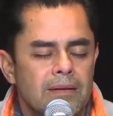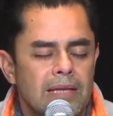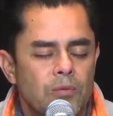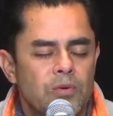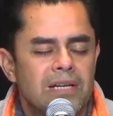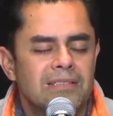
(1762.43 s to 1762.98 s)

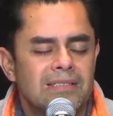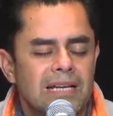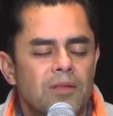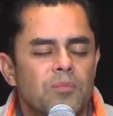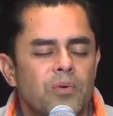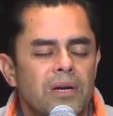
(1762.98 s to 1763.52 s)
that we can
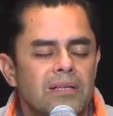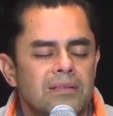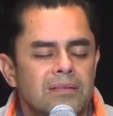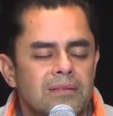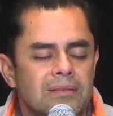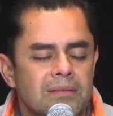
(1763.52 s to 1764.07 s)
celebrate
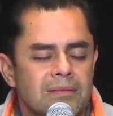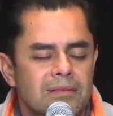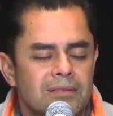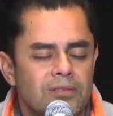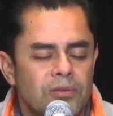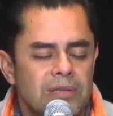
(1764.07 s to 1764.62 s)

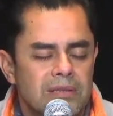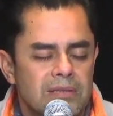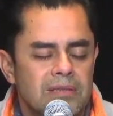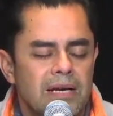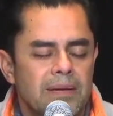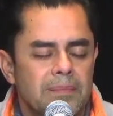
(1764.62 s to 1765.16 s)
during
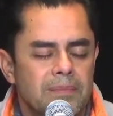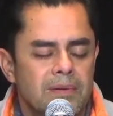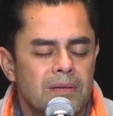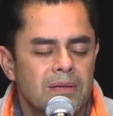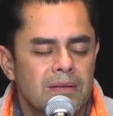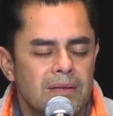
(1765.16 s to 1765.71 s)
this time,
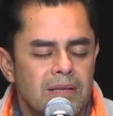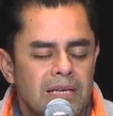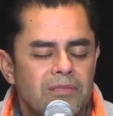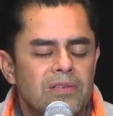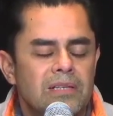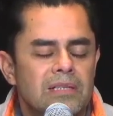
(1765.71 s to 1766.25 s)

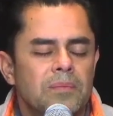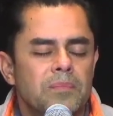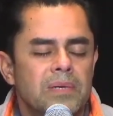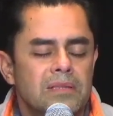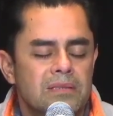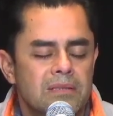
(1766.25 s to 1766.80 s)
even in the
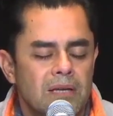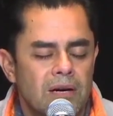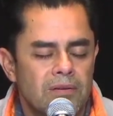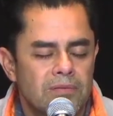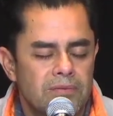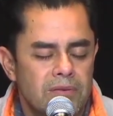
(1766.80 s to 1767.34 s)
midst
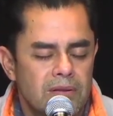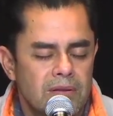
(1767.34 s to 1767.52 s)
of